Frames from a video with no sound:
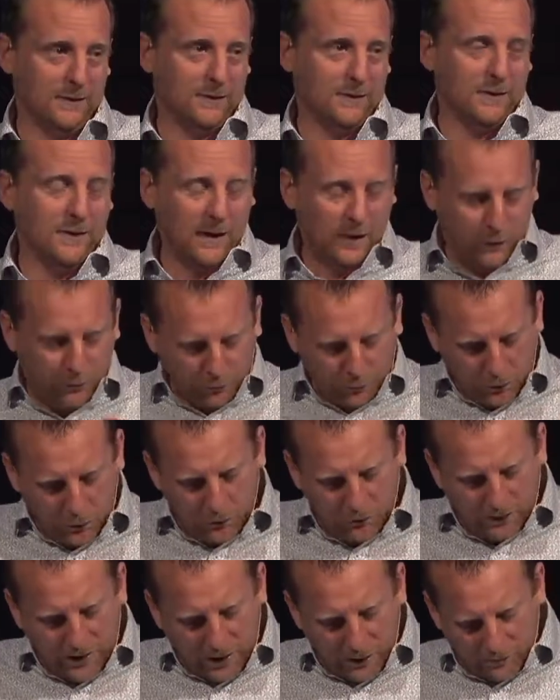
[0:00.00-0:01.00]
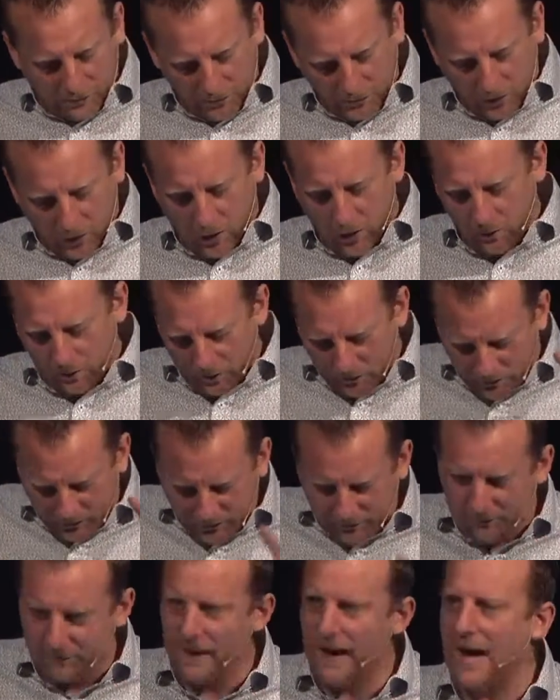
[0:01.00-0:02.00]
He throws out the garbage,
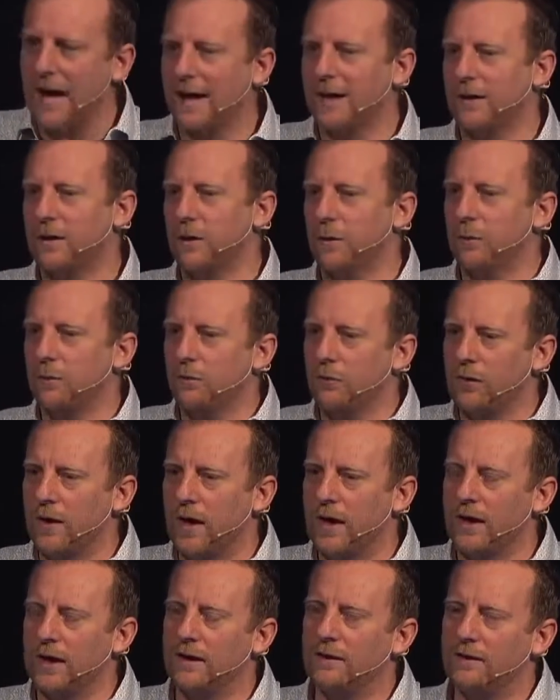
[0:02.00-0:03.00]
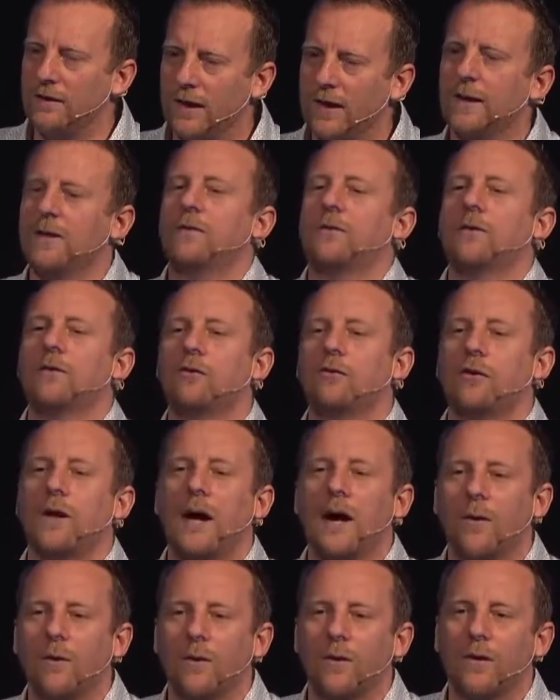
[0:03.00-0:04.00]
he vacuums, and he takes a
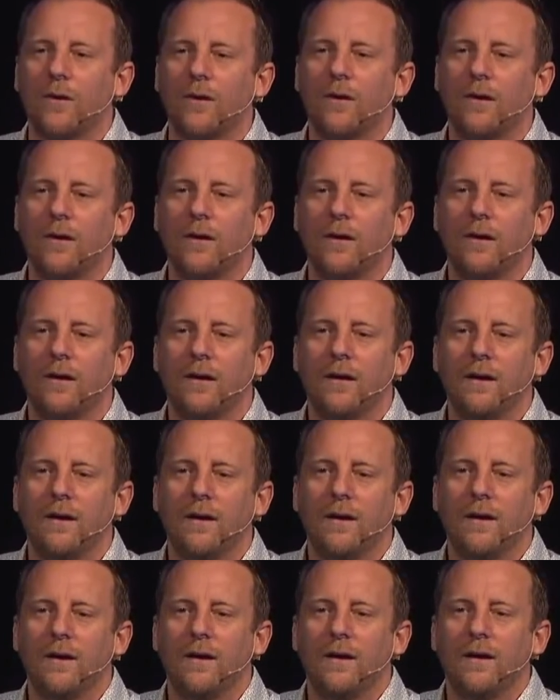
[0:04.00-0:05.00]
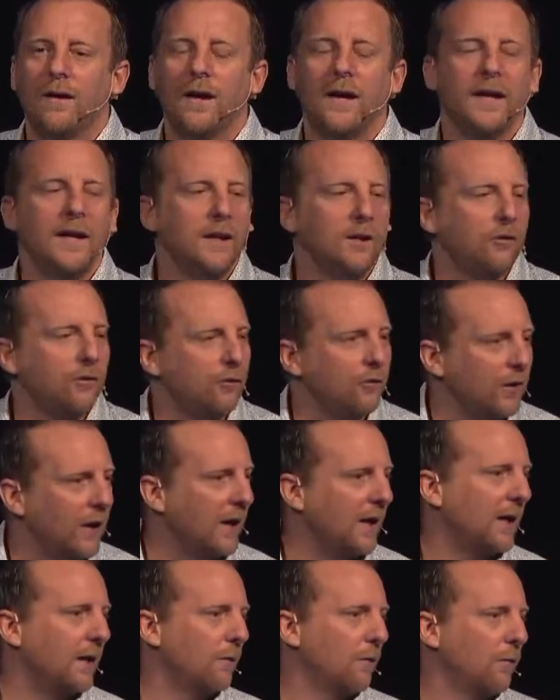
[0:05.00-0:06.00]
shower, and he
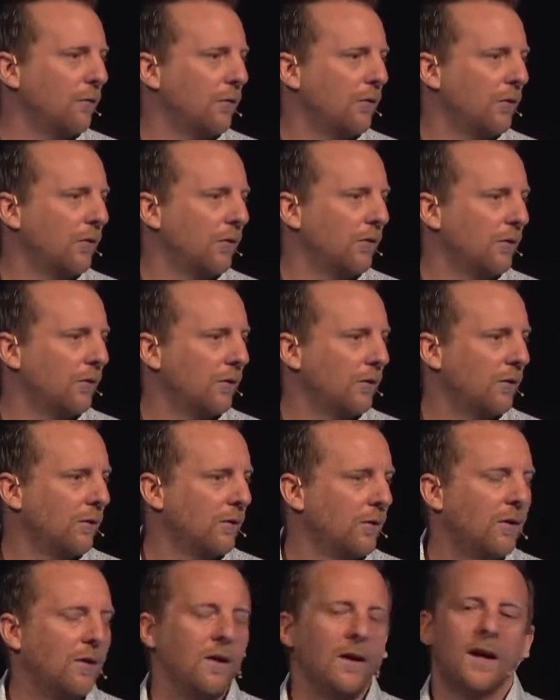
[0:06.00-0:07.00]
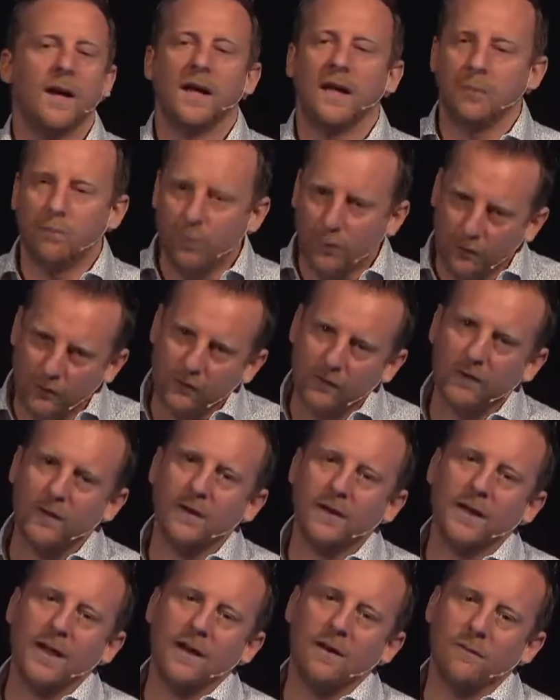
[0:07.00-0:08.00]
shaves, and he puts
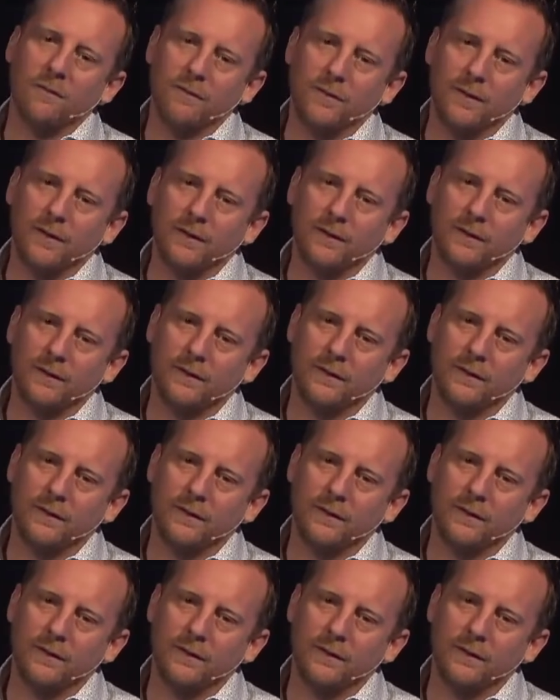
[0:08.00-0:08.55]
on an outfit.